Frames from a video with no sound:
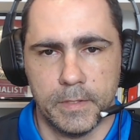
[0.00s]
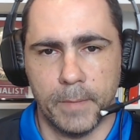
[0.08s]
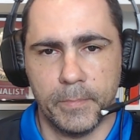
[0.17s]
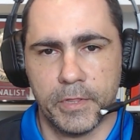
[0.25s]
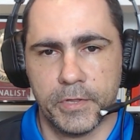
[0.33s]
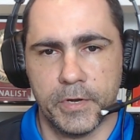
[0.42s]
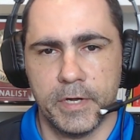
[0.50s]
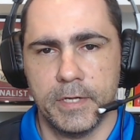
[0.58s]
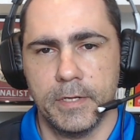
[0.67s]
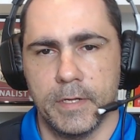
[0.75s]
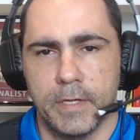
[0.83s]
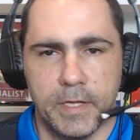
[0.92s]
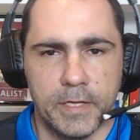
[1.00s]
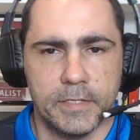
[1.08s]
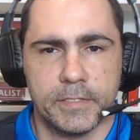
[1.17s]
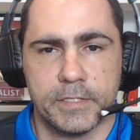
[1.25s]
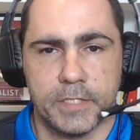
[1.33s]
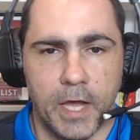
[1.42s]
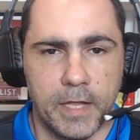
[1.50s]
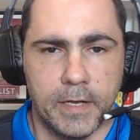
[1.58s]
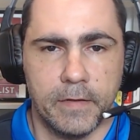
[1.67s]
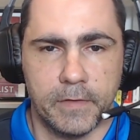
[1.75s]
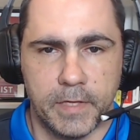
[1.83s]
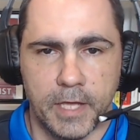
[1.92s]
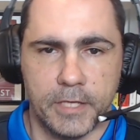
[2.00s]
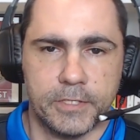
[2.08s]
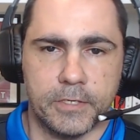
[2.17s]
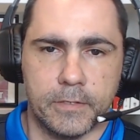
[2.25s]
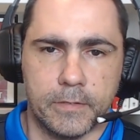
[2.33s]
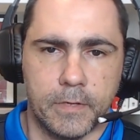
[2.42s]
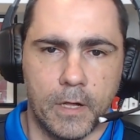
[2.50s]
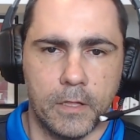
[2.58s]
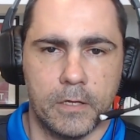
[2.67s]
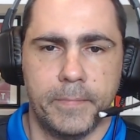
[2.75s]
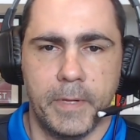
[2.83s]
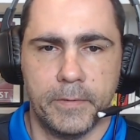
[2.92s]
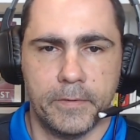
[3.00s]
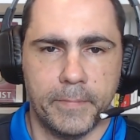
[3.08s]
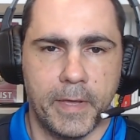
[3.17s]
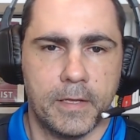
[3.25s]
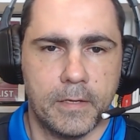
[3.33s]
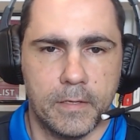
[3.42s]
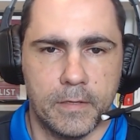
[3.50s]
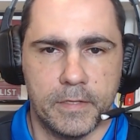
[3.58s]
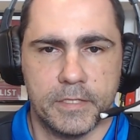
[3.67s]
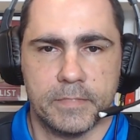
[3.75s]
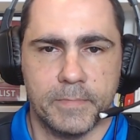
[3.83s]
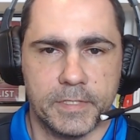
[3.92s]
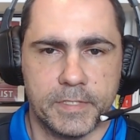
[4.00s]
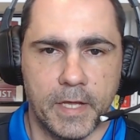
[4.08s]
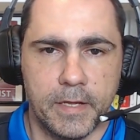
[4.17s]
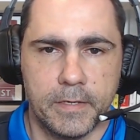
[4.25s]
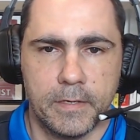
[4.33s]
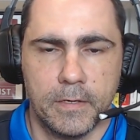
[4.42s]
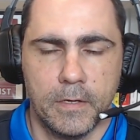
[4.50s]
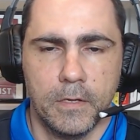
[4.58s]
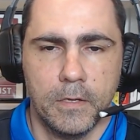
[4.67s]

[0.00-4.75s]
Number 3 is site navigation. A lot of people make this mistake.